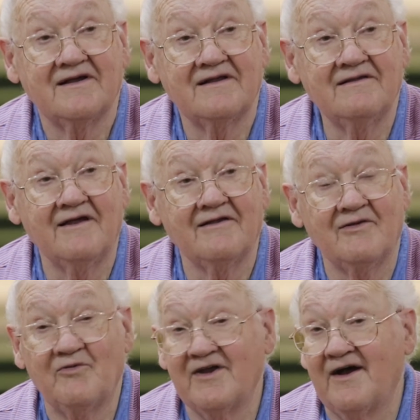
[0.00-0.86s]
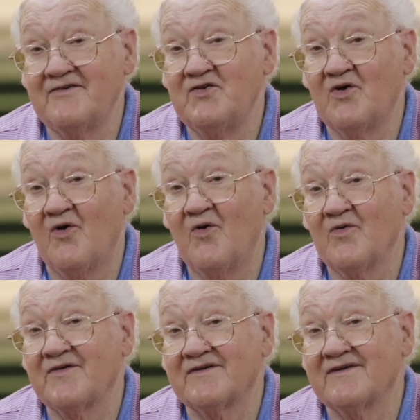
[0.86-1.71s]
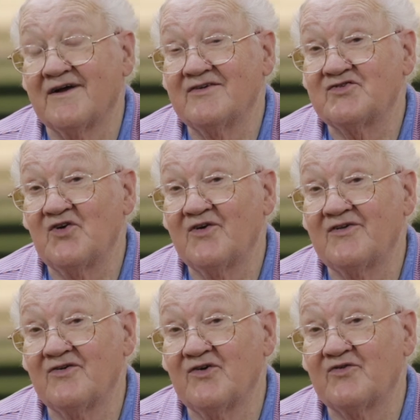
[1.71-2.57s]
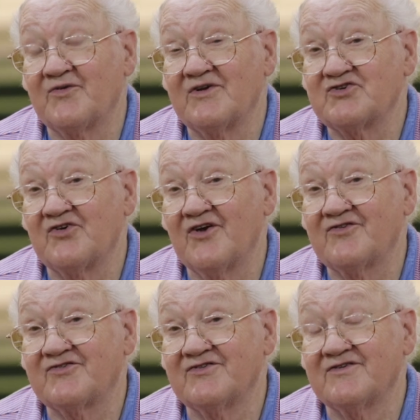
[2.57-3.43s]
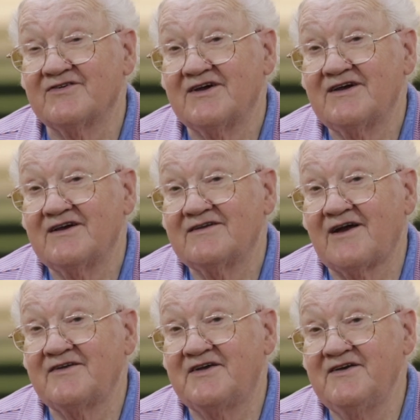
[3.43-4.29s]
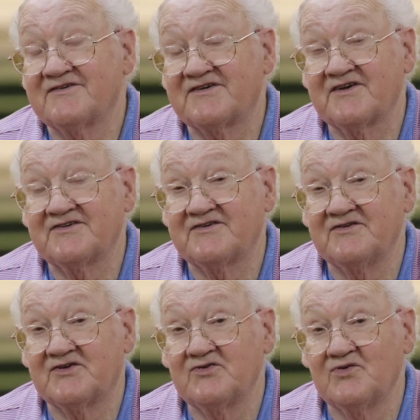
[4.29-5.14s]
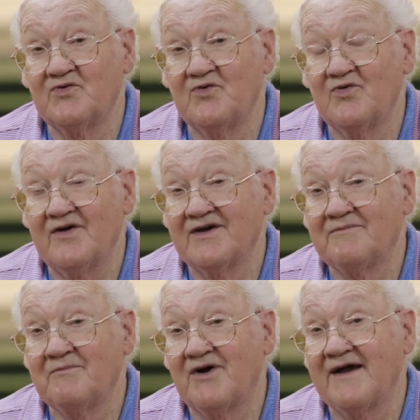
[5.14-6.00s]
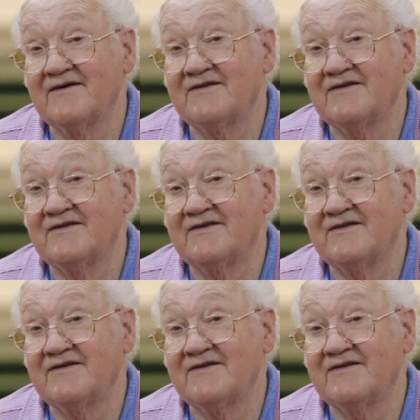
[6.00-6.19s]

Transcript: Little would I know that I joined the Lutheran Church in 1962, and by